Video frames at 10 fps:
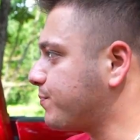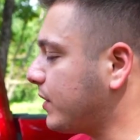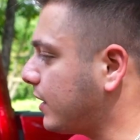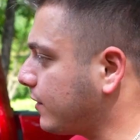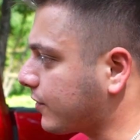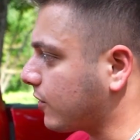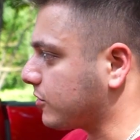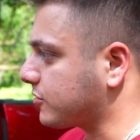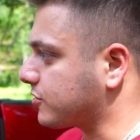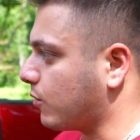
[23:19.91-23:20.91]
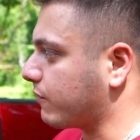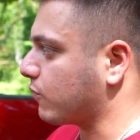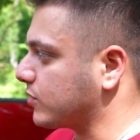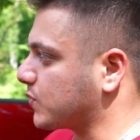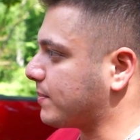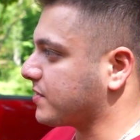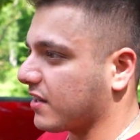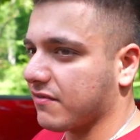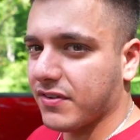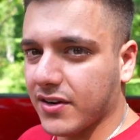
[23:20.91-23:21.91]
But you could also just go on Ford's
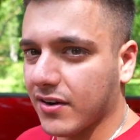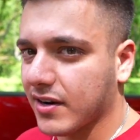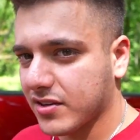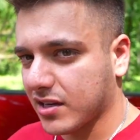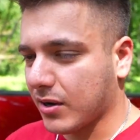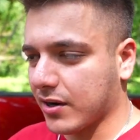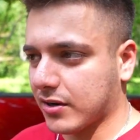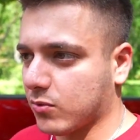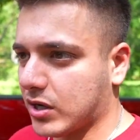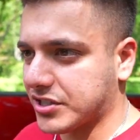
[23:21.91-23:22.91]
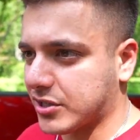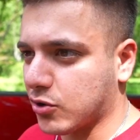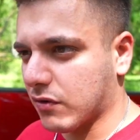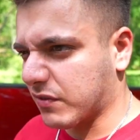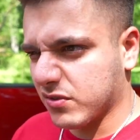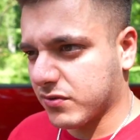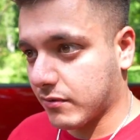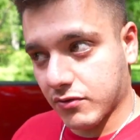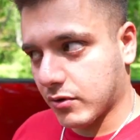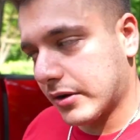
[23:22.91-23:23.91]
website and figure out everything about it, or watch like an overview
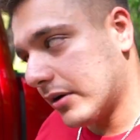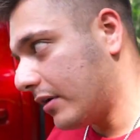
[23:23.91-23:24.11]
from Ford.